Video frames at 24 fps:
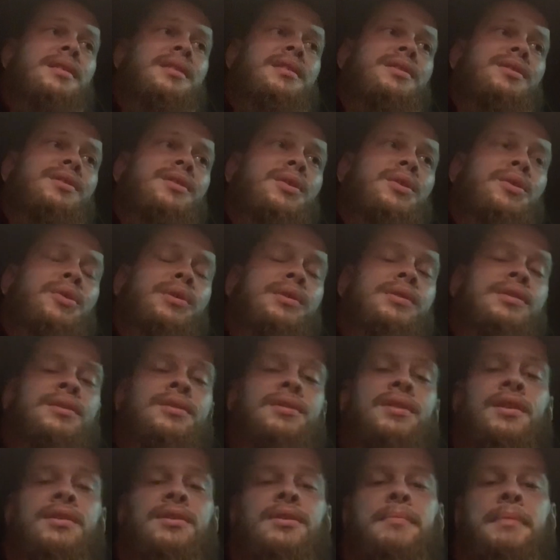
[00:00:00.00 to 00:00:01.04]
So it just
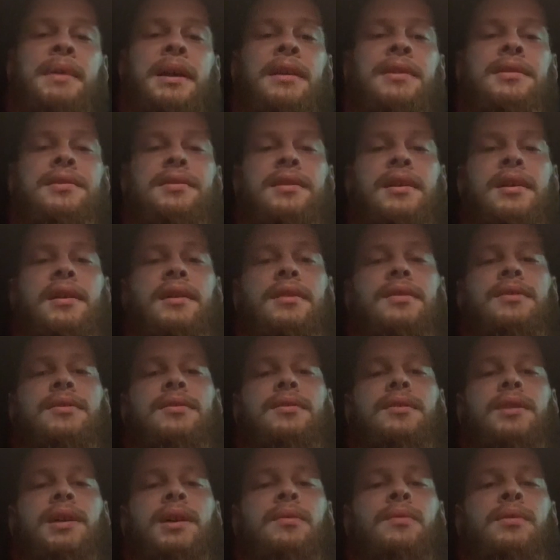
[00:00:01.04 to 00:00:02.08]
doesn't make sense.
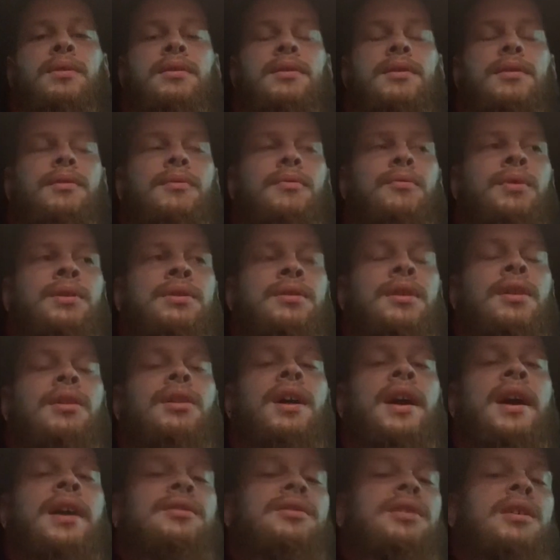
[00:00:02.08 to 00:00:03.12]
Like what what's the
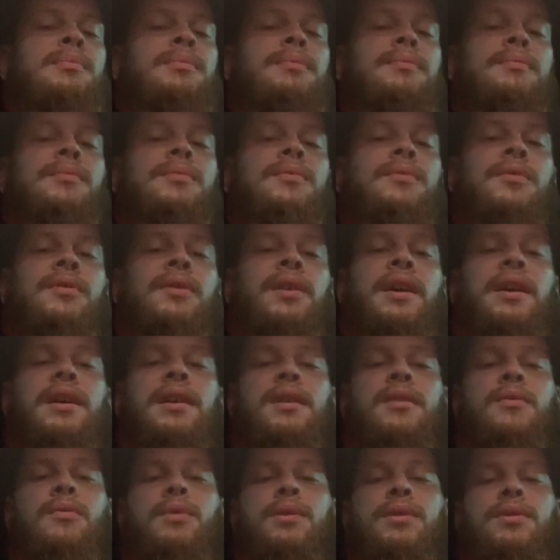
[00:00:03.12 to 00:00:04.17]
logic
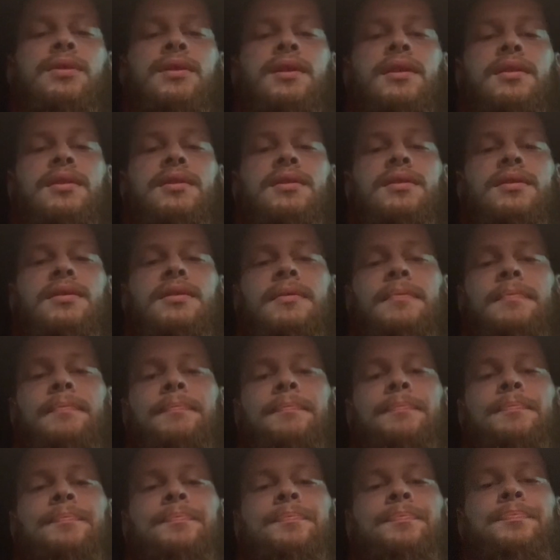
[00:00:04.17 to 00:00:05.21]
like with this
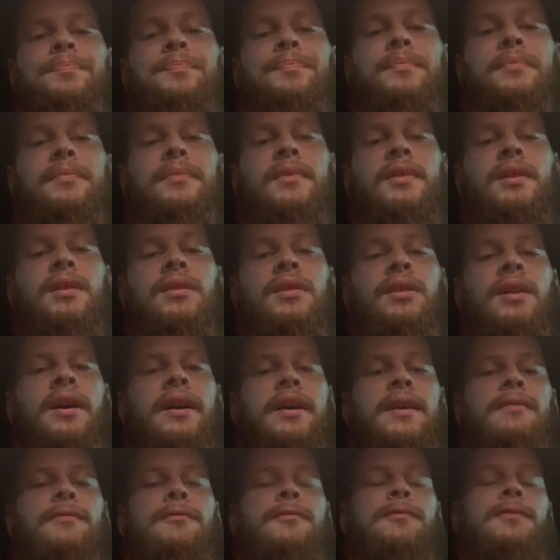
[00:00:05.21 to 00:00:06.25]

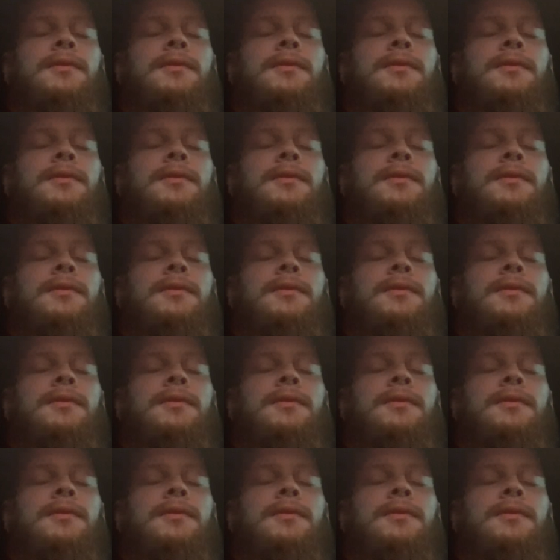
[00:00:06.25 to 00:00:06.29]
life?